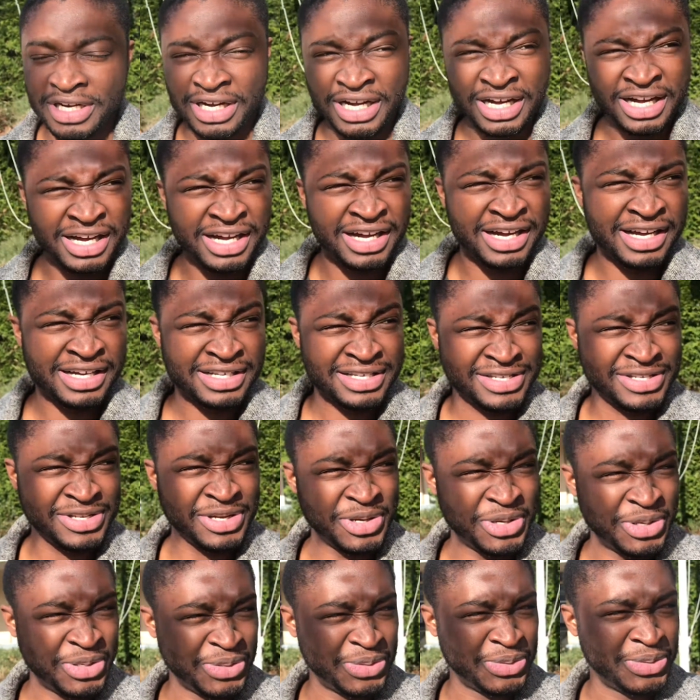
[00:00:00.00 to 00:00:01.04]
Uh,
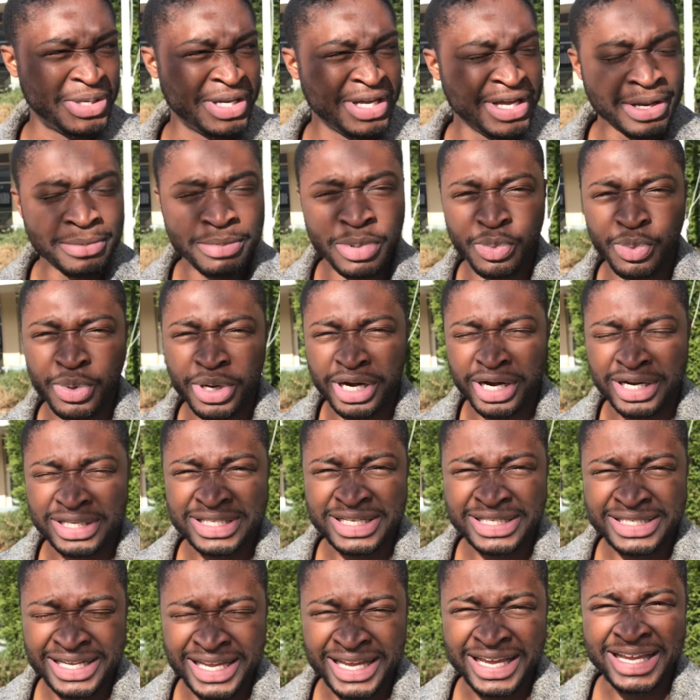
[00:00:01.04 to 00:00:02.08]
so we're,
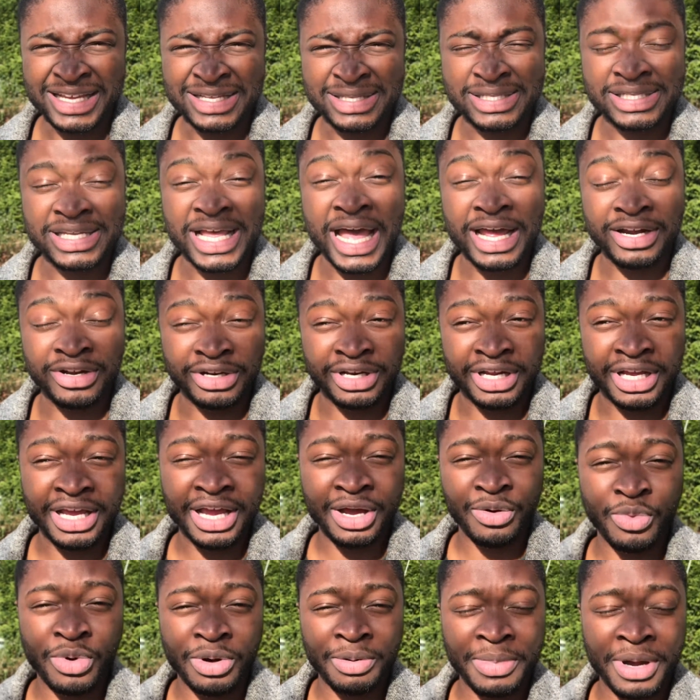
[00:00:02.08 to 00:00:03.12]
today is Saturday
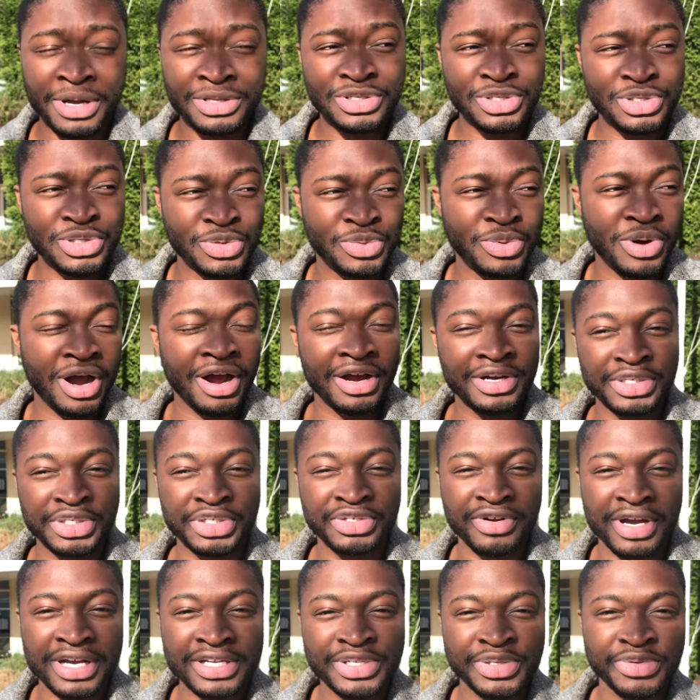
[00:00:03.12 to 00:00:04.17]
and we're about to do our
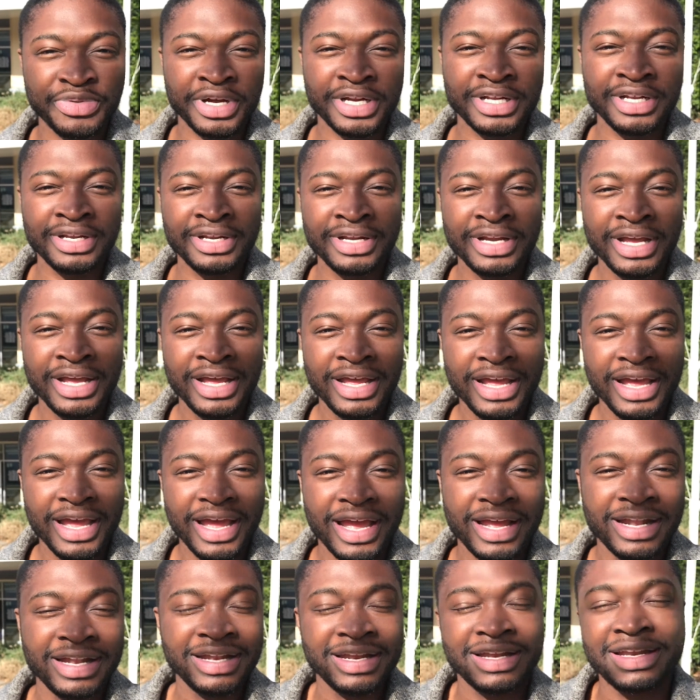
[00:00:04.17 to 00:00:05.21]
dress run
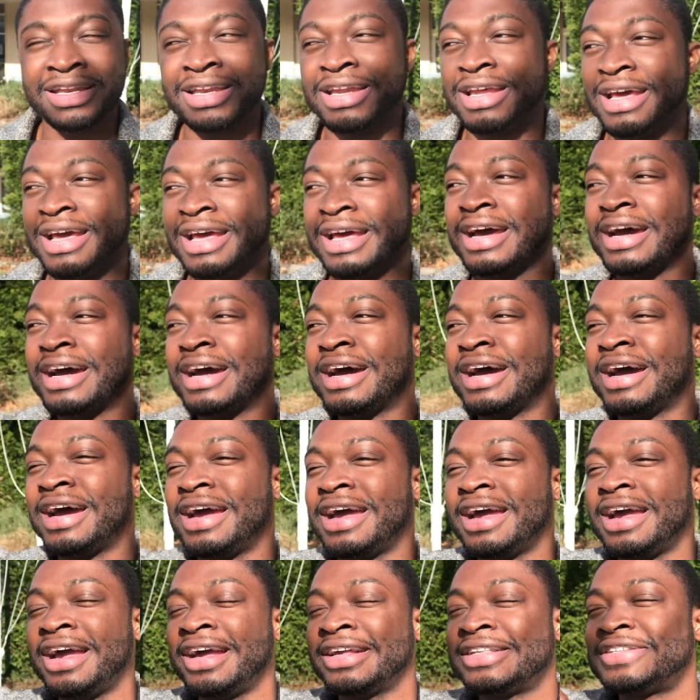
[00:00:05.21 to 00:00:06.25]
and
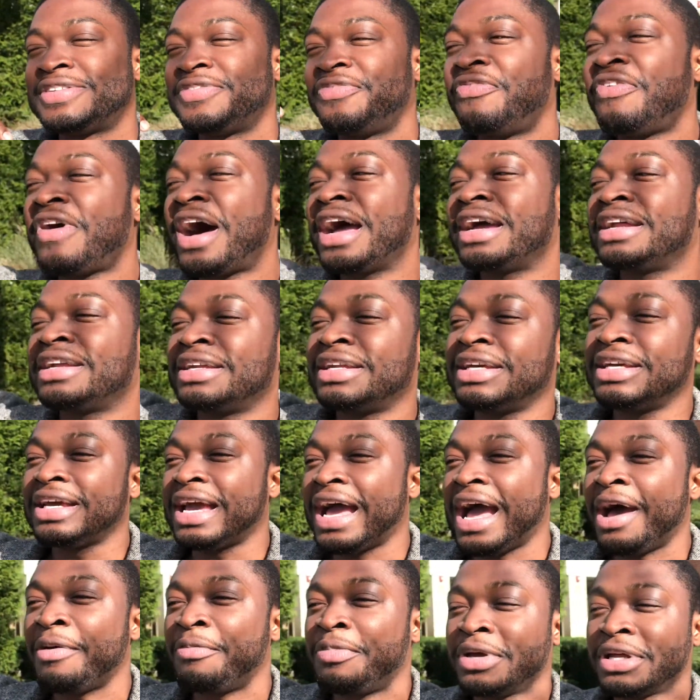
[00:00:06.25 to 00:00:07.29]
it's finally
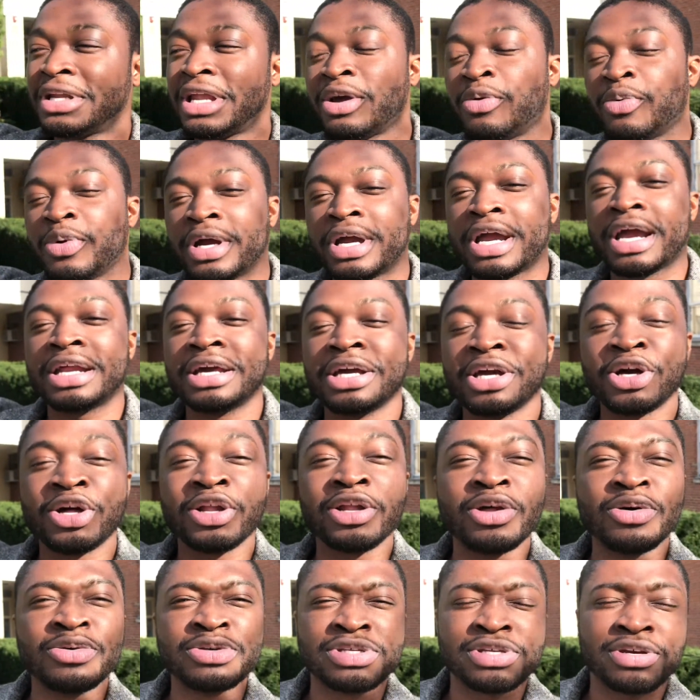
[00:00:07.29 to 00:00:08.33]
happening. Like we're getting
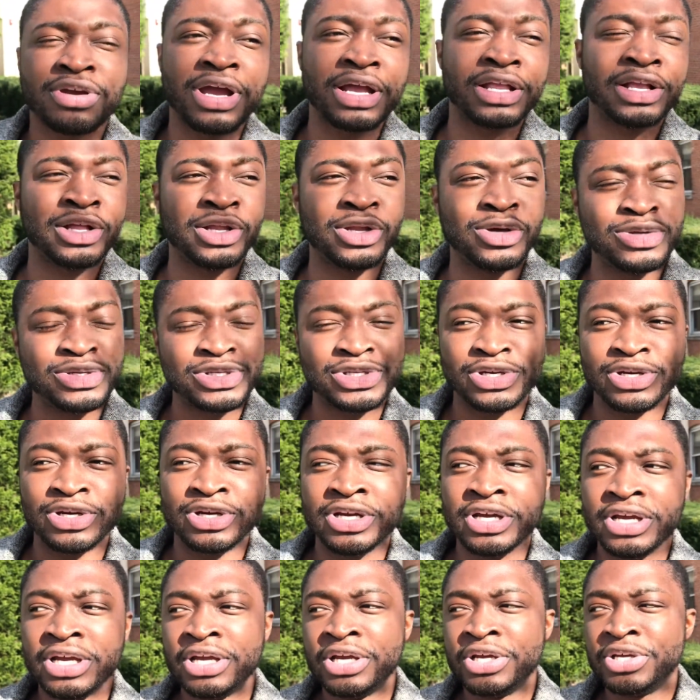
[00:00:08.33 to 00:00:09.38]
closer and closer
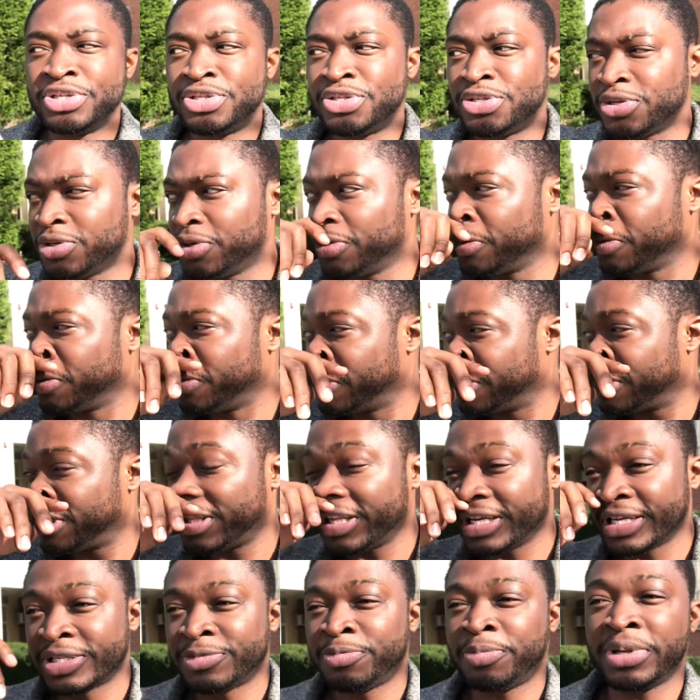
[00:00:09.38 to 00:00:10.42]
to
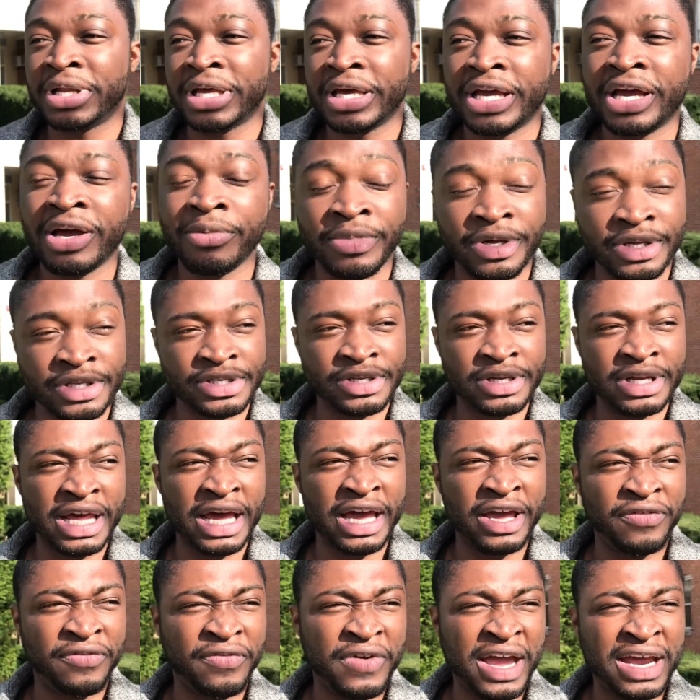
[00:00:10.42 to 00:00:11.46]
this play coming to
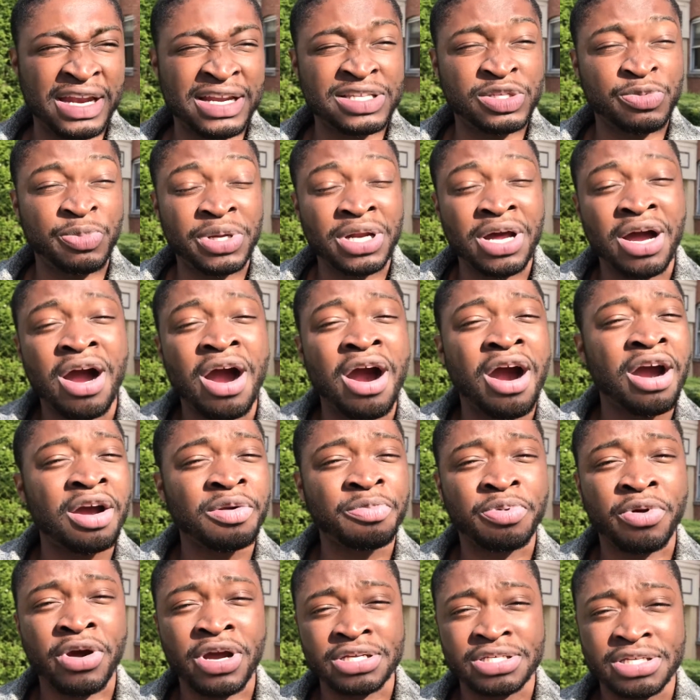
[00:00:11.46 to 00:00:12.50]
life and it's been a hard
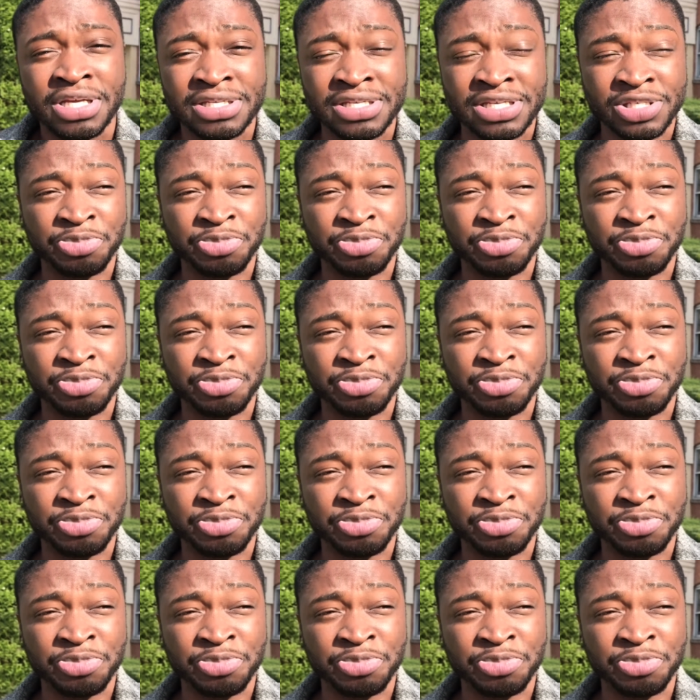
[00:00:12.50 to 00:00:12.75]
process.